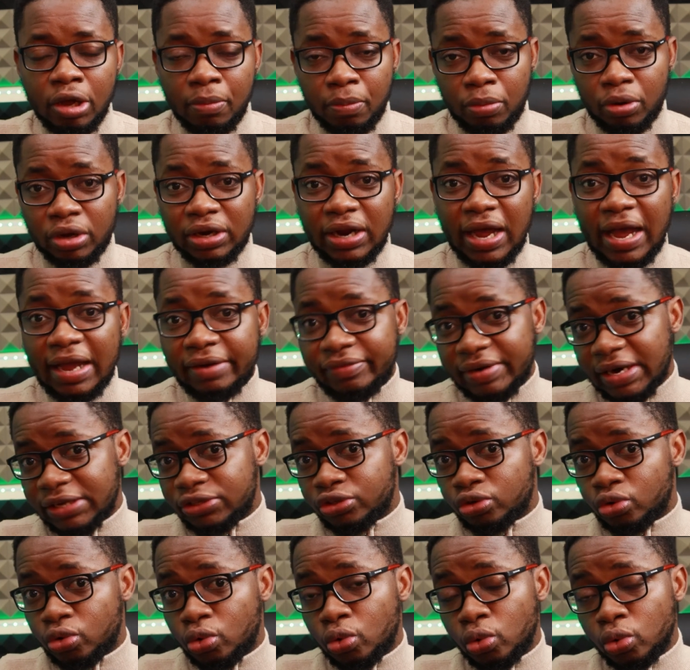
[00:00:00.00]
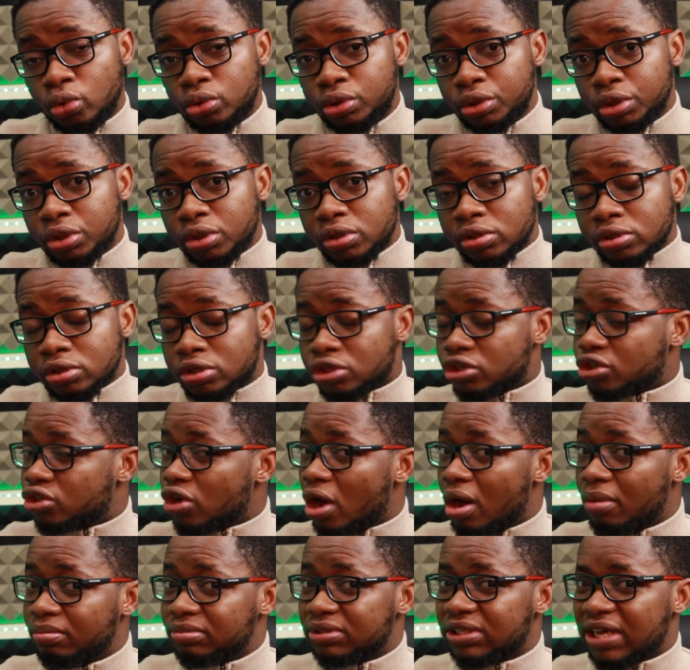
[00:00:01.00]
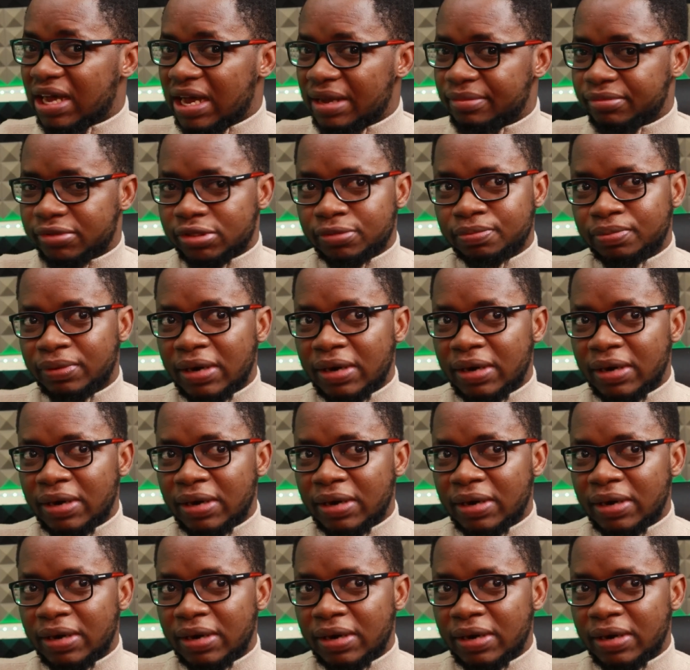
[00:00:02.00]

but I write code sometimes,